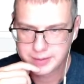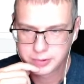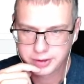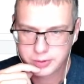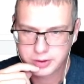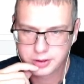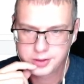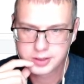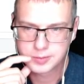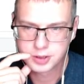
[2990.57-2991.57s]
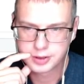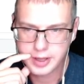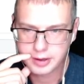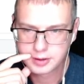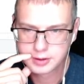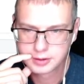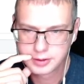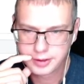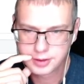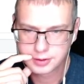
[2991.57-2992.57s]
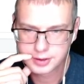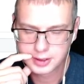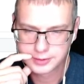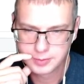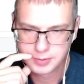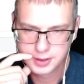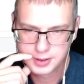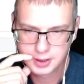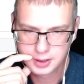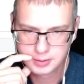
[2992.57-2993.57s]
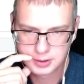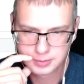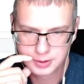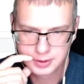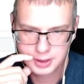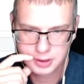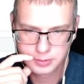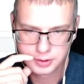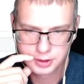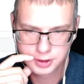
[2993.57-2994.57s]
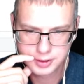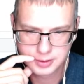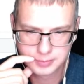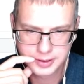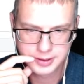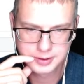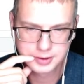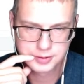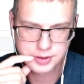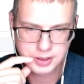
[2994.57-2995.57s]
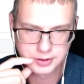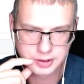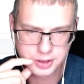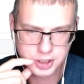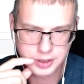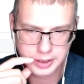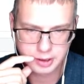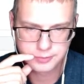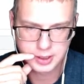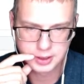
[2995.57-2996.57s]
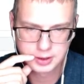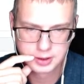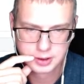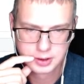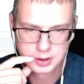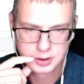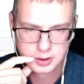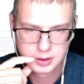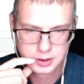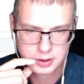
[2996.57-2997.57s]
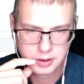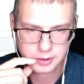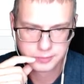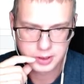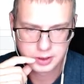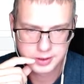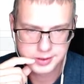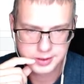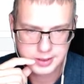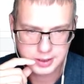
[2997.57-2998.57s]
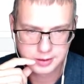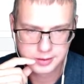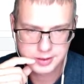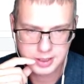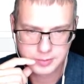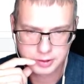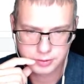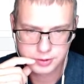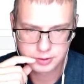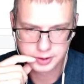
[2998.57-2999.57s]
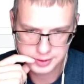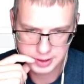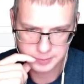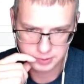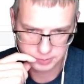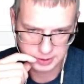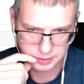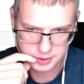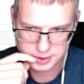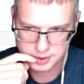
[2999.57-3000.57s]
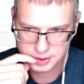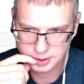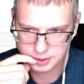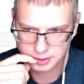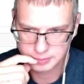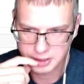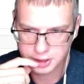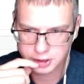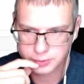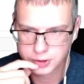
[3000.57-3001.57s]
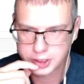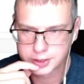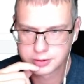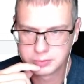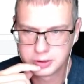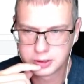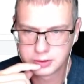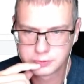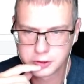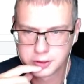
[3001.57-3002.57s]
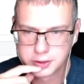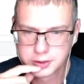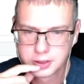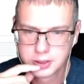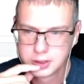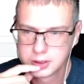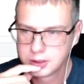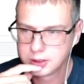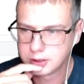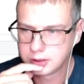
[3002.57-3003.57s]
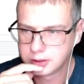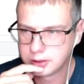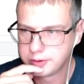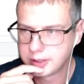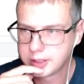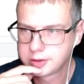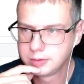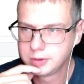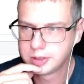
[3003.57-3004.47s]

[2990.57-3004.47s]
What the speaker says: requires some generic resource like VPC, blah, blah, blah, which is embedded into standard generic file. The file is exactly the same across all examples. Well, this is magic which has to be avoided. There has to be